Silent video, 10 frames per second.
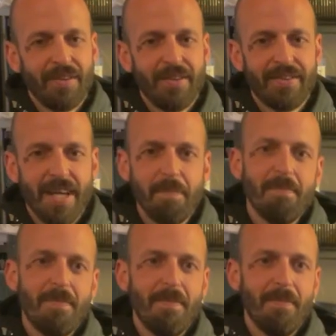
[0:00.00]
say
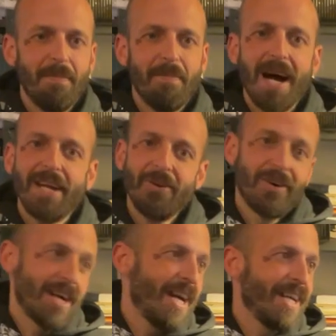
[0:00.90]
bye or
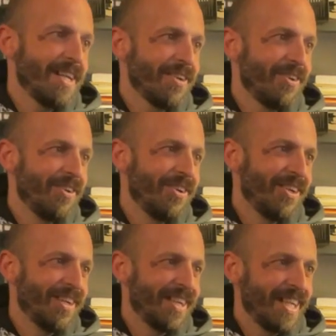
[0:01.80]
hi, or
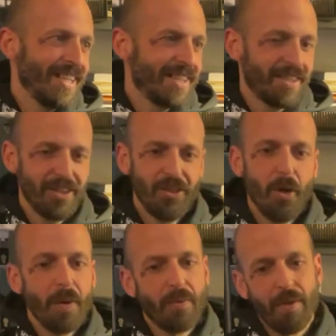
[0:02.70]
like
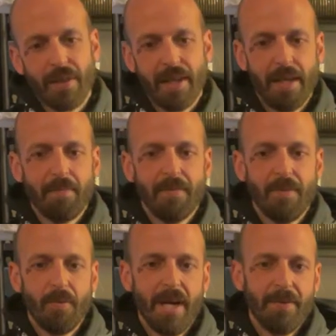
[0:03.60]
going with him
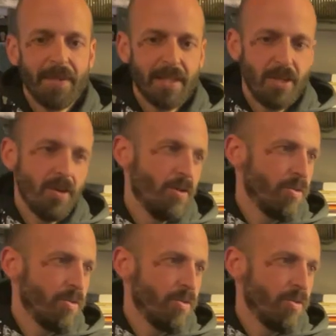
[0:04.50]
wherever he goes.